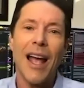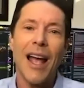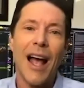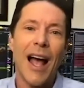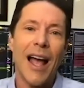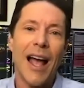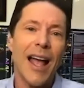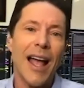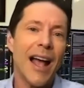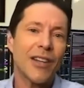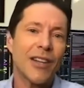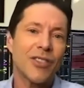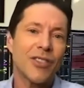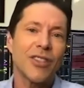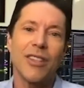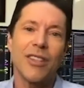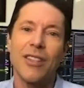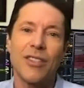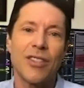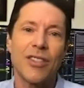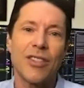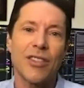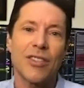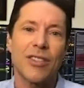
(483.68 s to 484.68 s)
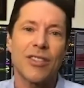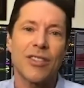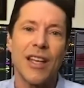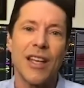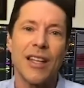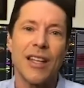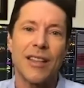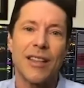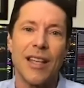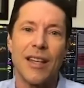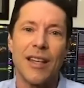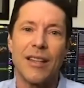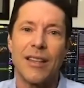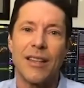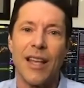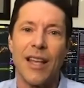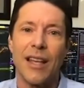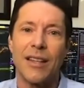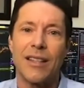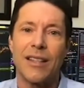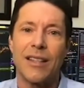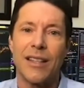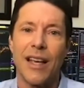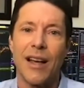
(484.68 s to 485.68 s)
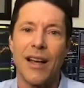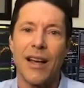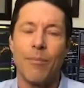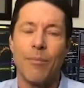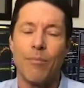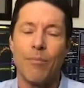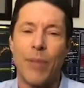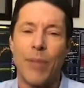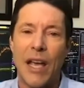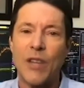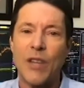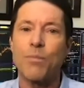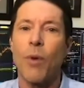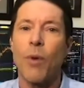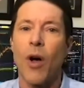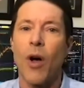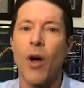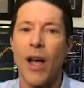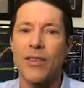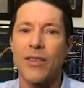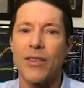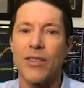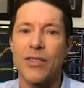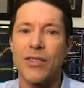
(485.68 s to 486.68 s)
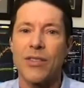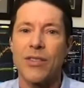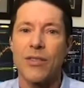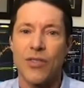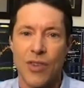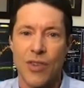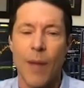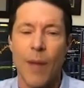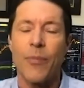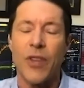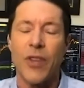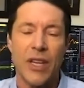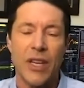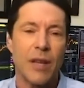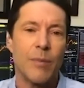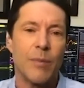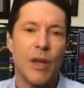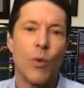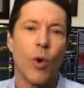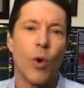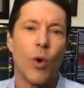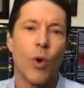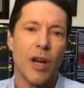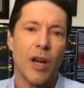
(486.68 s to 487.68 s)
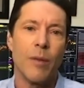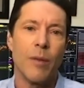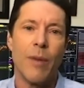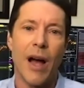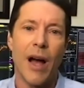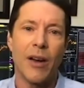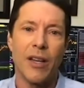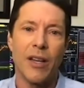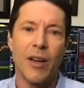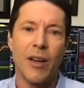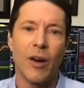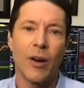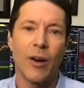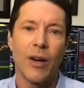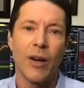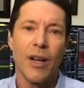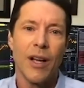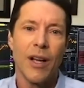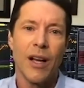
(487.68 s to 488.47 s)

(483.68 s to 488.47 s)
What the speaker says: actually just think that baseball has something to be worried about here